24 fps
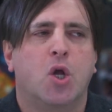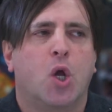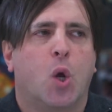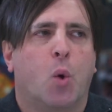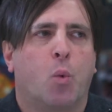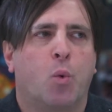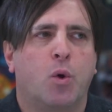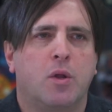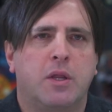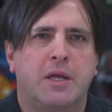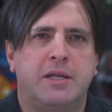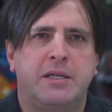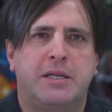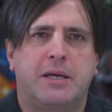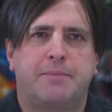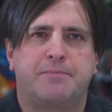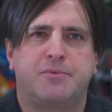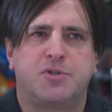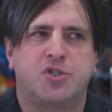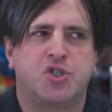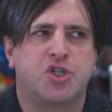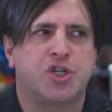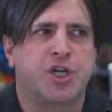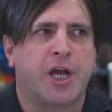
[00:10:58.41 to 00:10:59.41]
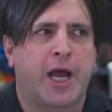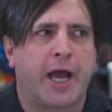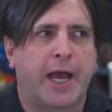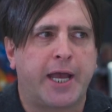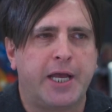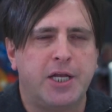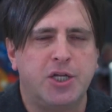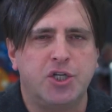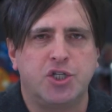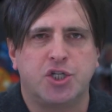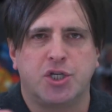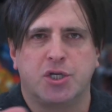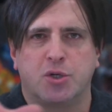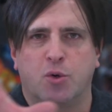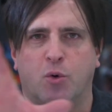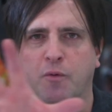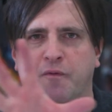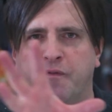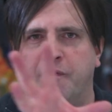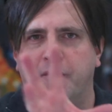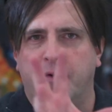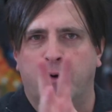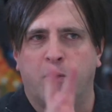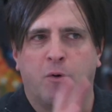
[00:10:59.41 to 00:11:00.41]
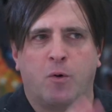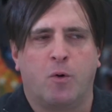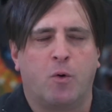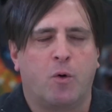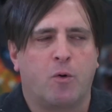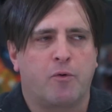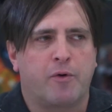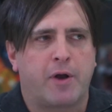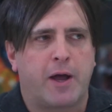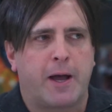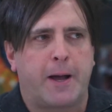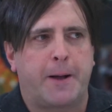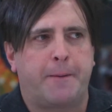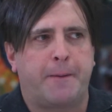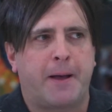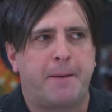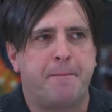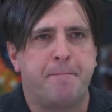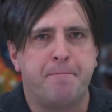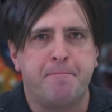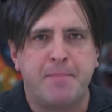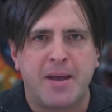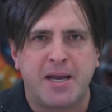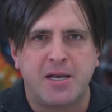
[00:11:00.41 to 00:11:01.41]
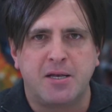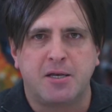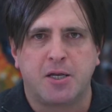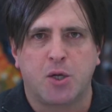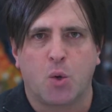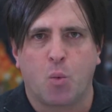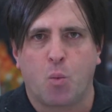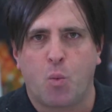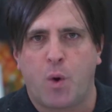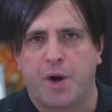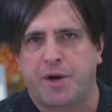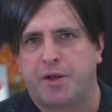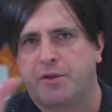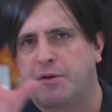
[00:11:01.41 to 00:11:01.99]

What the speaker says: we'll end up changing or amending one